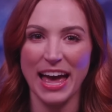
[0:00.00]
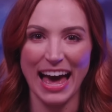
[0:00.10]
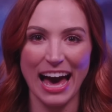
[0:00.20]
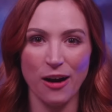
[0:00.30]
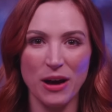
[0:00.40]

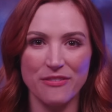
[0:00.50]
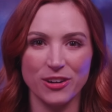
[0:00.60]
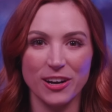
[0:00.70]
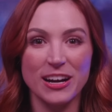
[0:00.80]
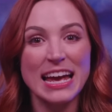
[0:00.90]

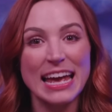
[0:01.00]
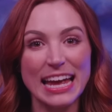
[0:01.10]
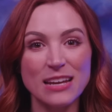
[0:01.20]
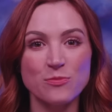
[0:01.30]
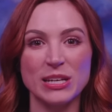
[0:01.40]
However,
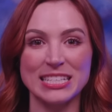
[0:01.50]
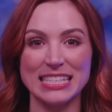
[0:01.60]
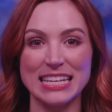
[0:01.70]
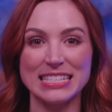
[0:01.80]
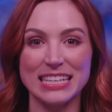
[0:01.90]

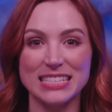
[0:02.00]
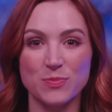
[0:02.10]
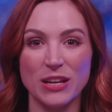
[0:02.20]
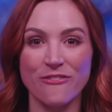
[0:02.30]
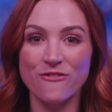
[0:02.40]
NPCs can
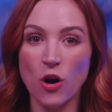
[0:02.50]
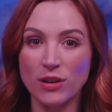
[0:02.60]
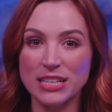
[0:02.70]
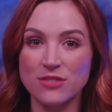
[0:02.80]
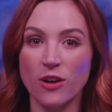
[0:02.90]
spend
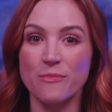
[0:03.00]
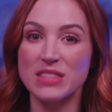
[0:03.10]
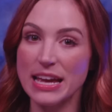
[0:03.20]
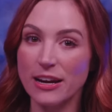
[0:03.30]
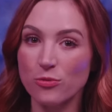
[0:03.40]
focus from
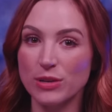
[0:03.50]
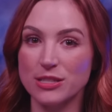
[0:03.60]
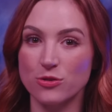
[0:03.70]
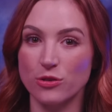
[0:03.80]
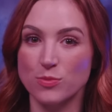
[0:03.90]
their
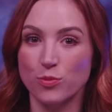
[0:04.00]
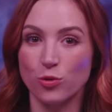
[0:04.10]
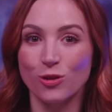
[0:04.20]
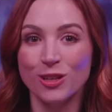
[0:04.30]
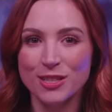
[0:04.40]
resource
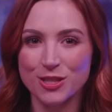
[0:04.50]
pool